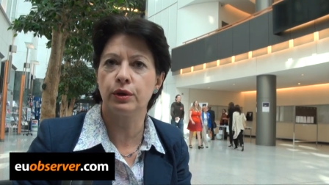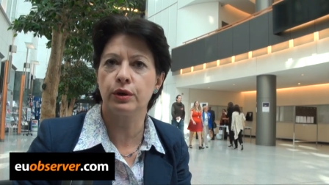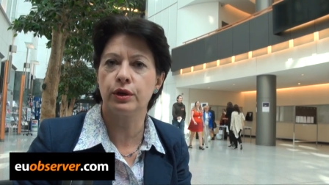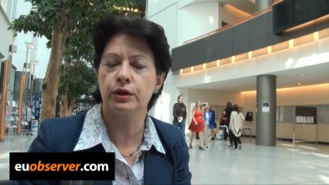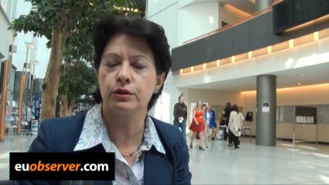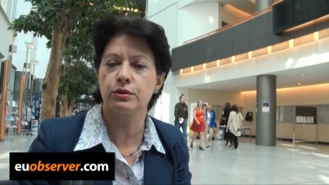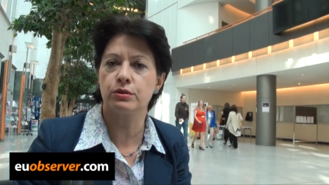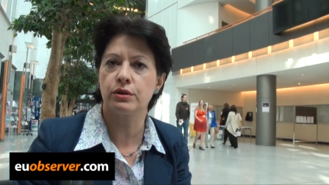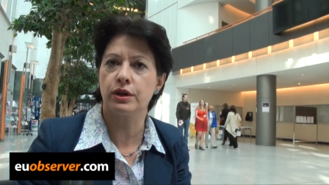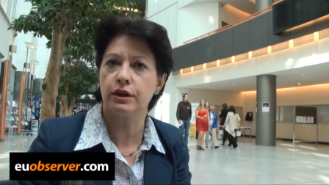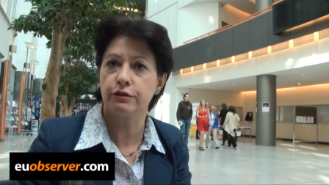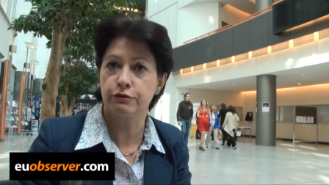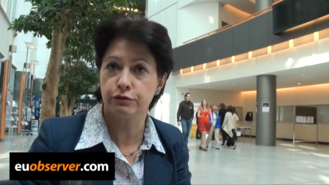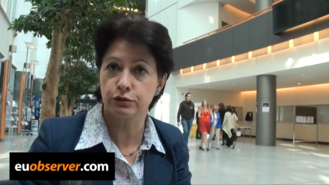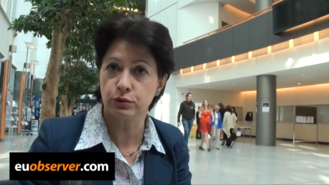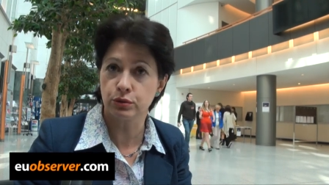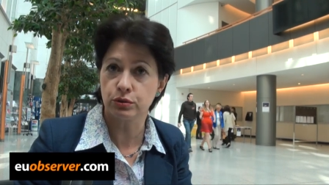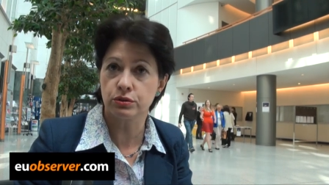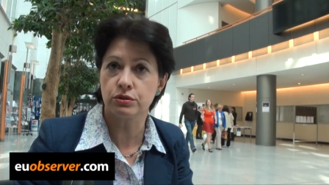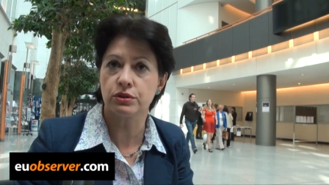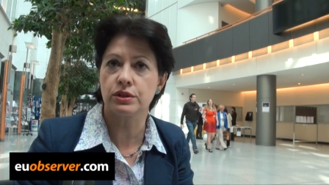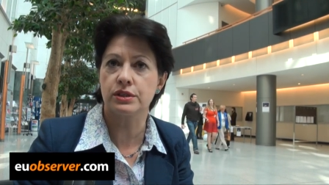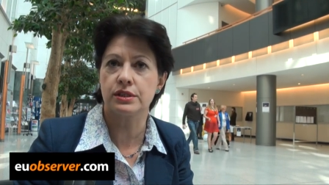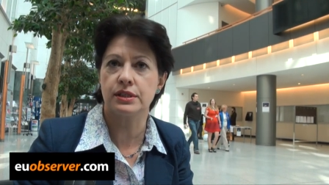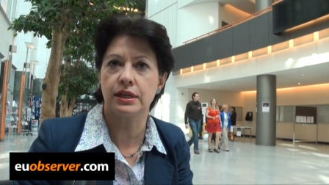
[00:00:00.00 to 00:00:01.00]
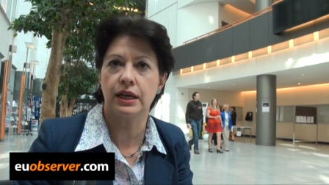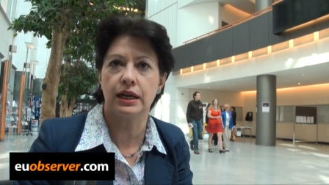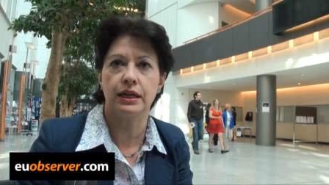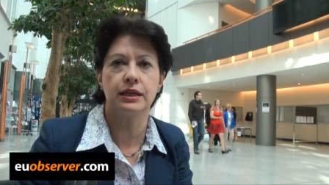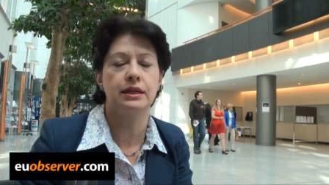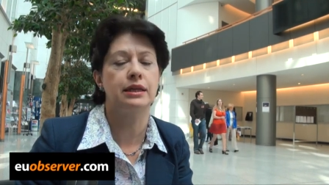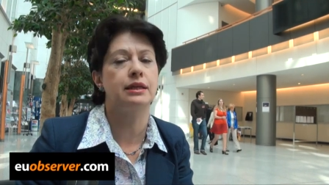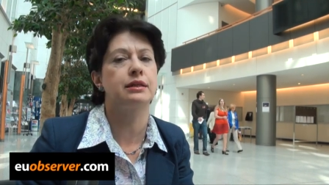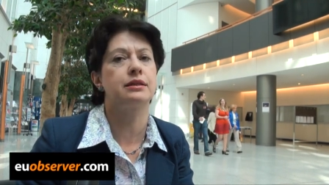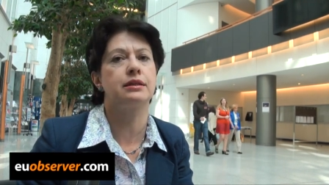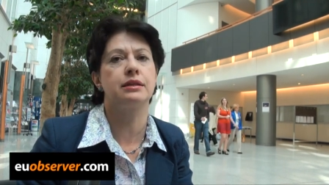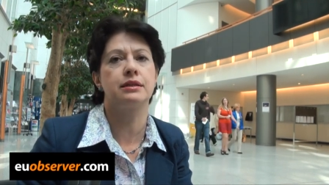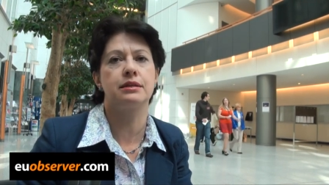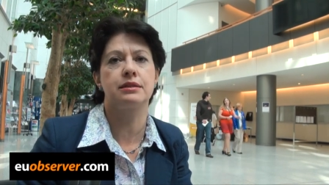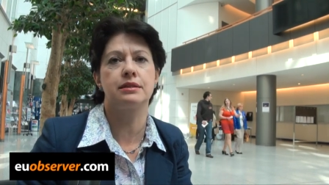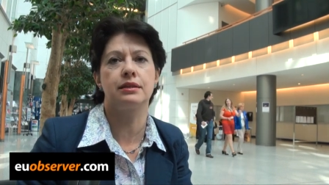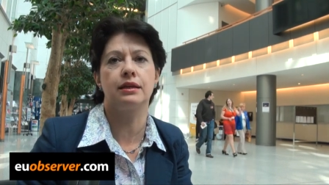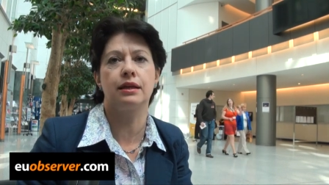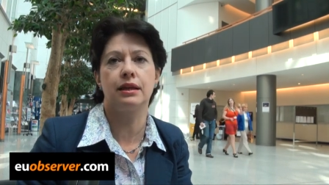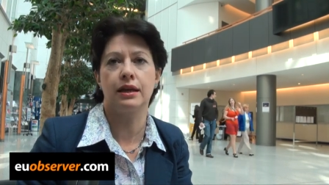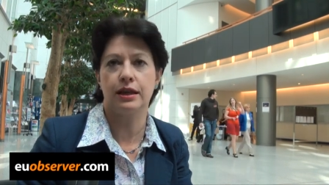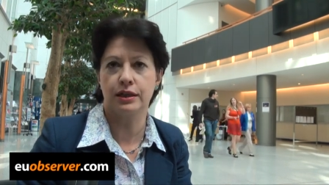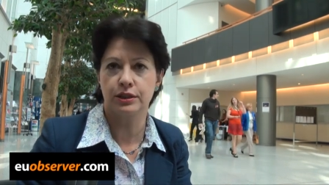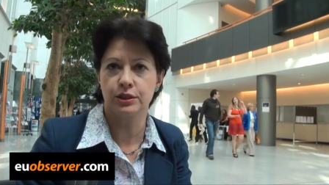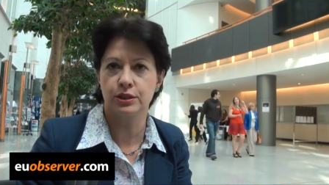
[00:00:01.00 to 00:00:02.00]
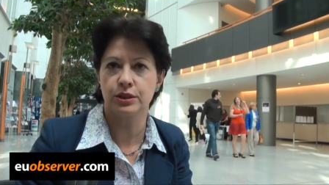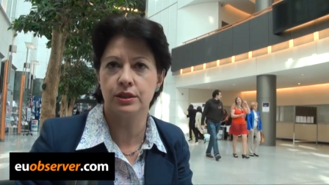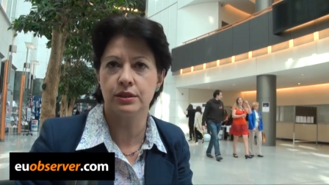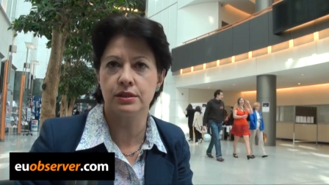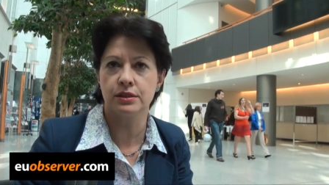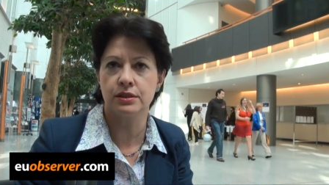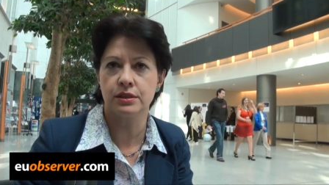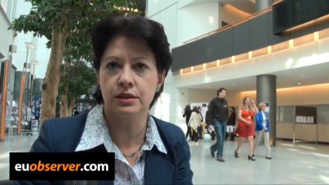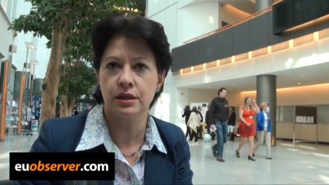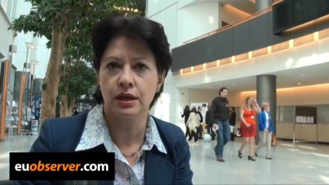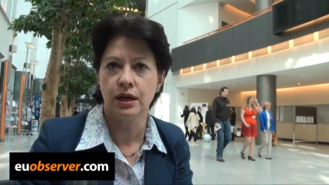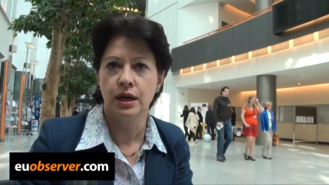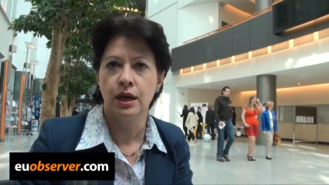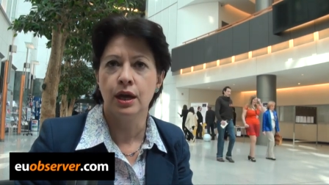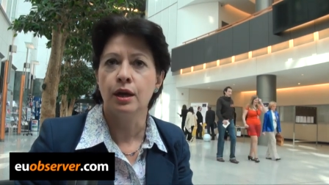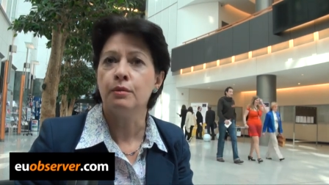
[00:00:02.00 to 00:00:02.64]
her to have good result at these elections,